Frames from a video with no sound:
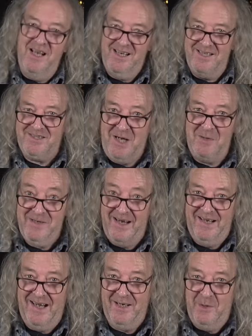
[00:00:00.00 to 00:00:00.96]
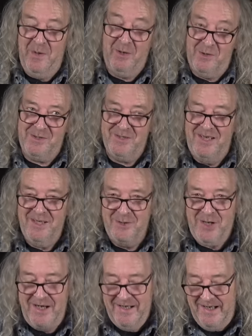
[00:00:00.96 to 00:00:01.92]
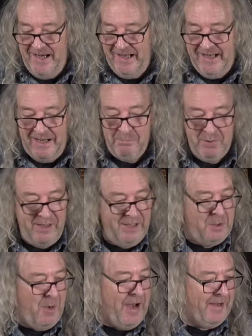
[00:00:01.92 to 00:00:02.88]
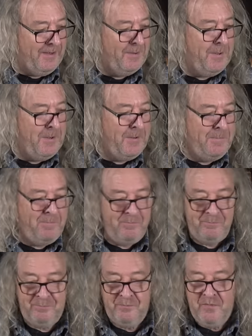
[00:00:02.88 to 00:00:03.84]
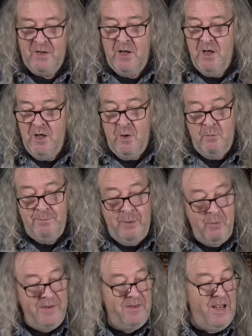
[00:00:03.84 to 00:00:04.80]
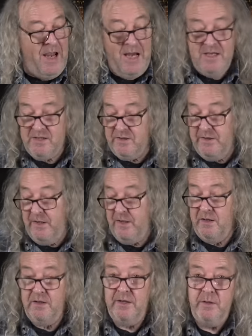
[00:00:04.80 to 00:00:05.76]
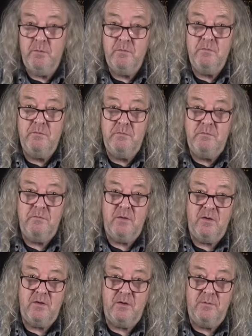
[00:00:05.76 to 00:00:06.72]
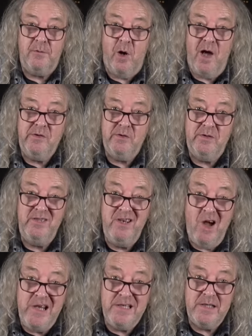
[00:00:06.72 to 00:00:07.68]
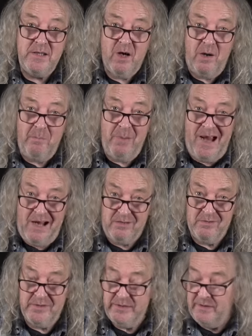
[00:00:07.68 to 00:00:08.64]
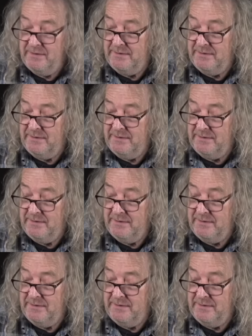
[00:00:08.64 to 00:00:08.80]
And I sold it again quick, or traded it again pretty quick. But with this, £499,